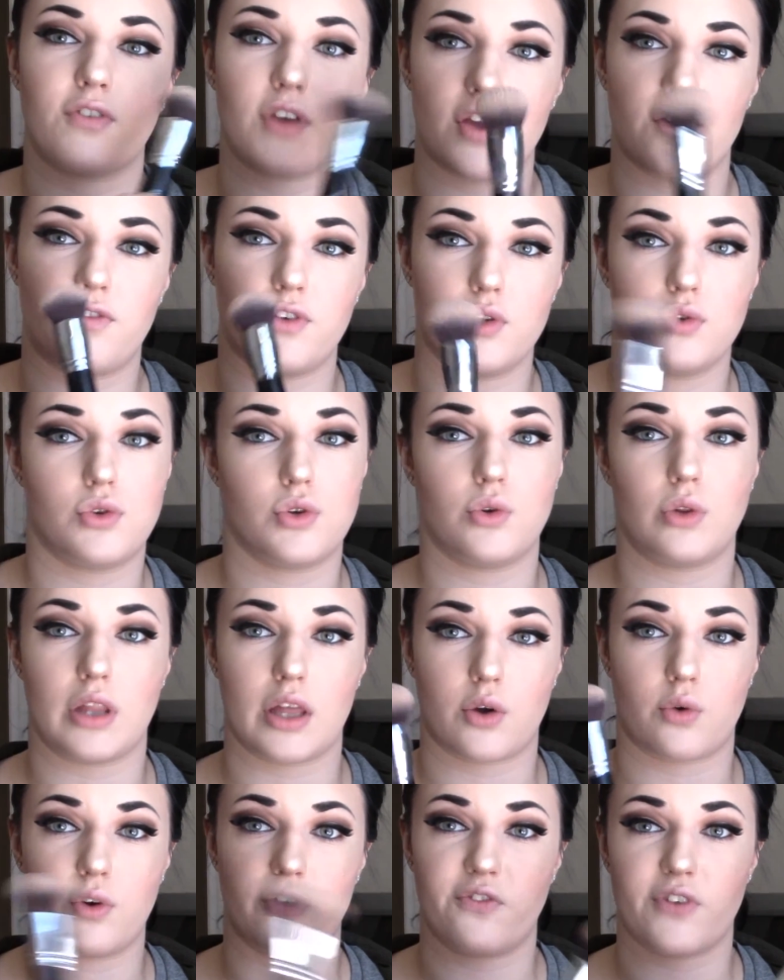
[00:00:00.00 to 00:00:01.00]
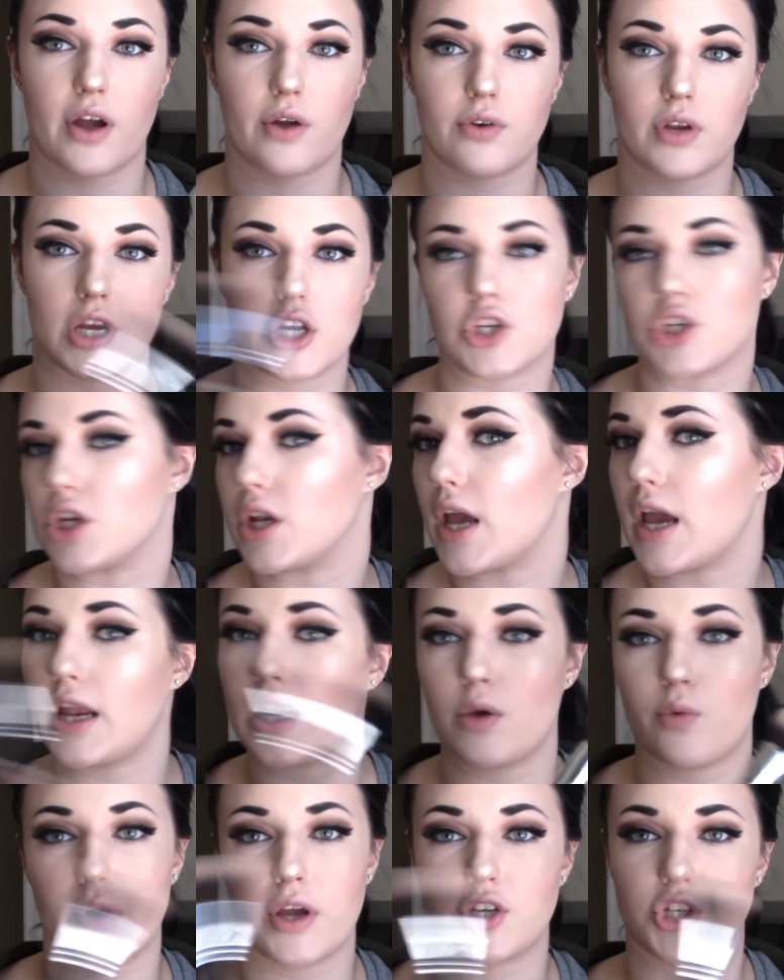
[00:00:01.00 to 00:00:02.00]
if you do liquid foundation, any
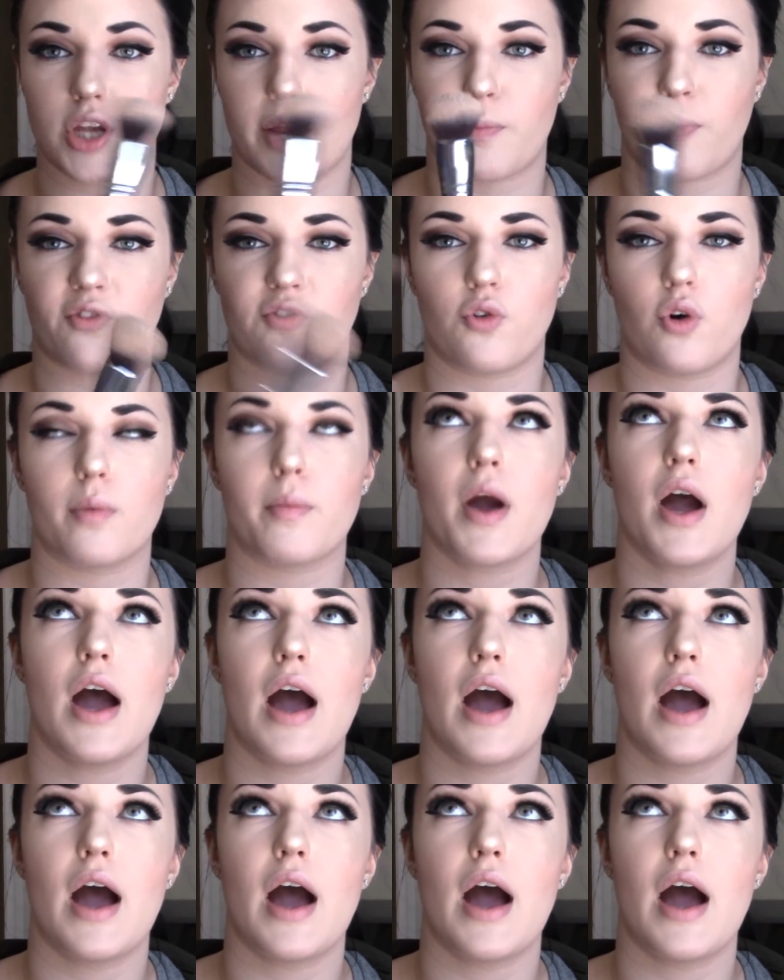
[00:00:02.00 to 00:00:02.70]
way, shape, or form.